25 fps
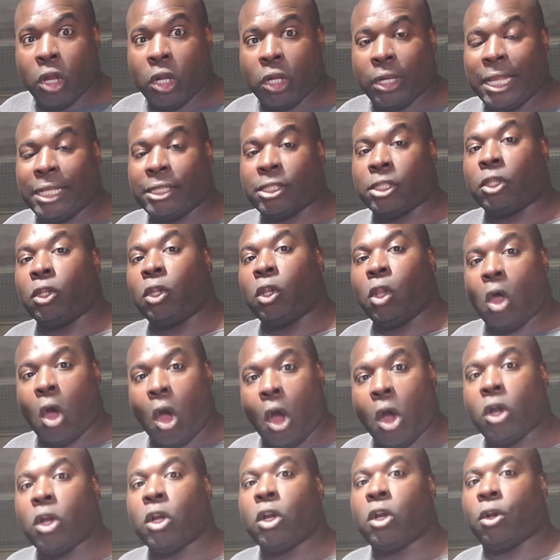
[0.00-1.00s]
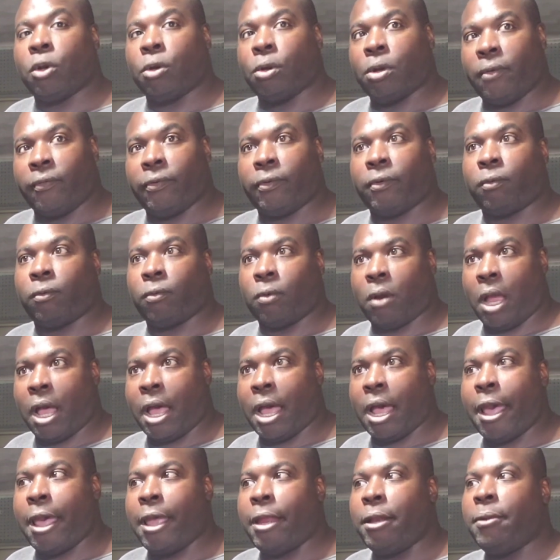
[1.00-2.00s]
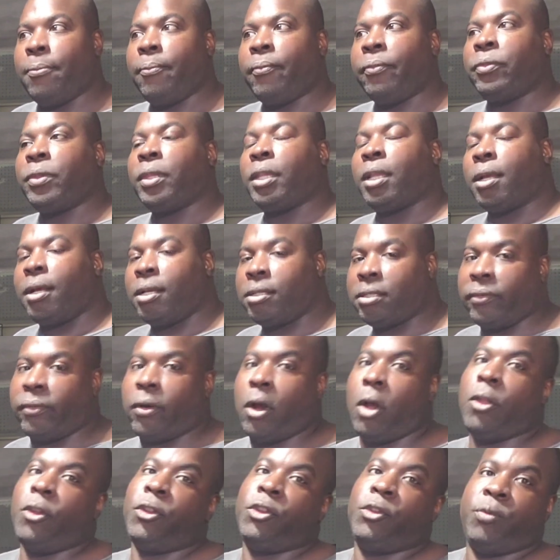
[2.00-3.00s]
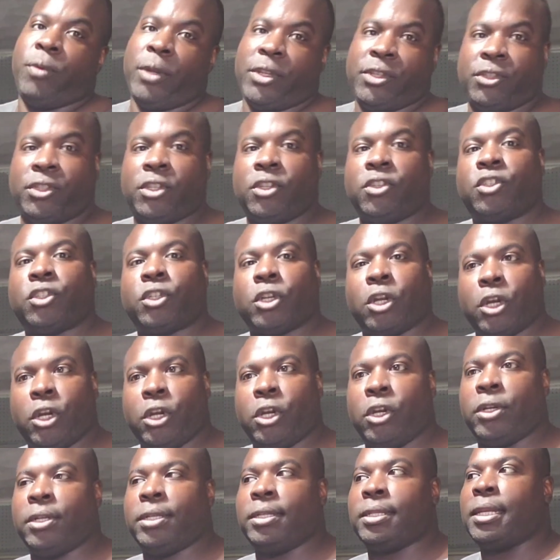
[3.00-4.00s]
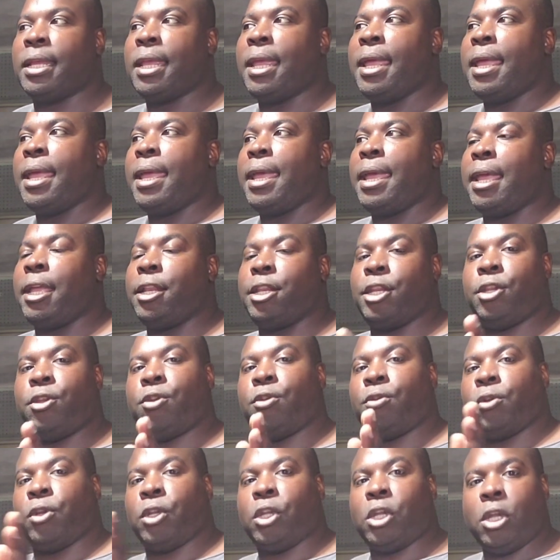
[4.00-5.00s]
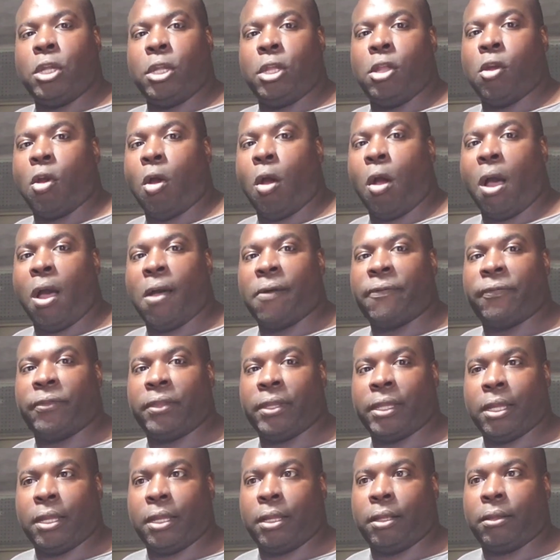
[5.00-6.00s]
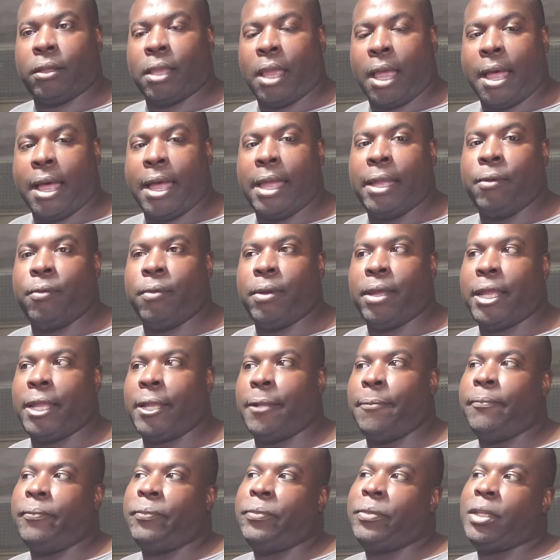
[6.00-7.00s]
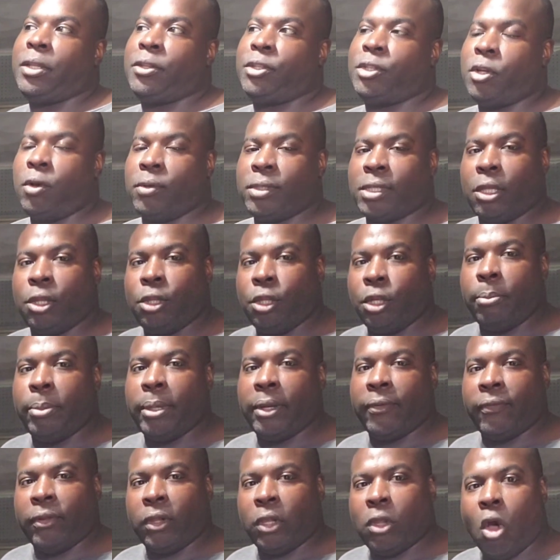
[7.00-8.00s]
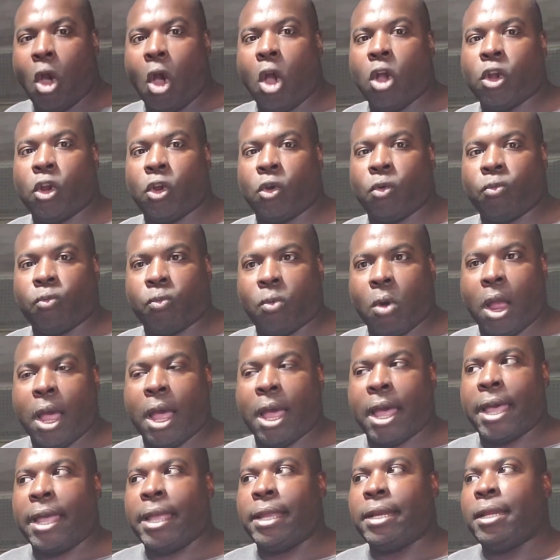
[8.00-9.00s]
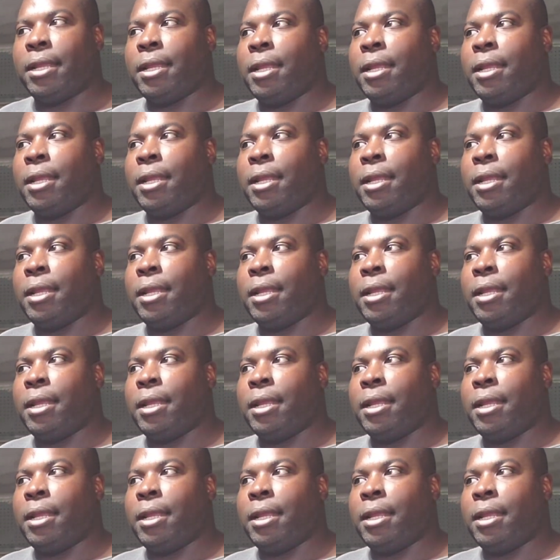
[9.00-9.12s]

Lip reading: it's longer of a ride because of all the twists and turns, and you're off the highway, so it's a little bit of a longer ride.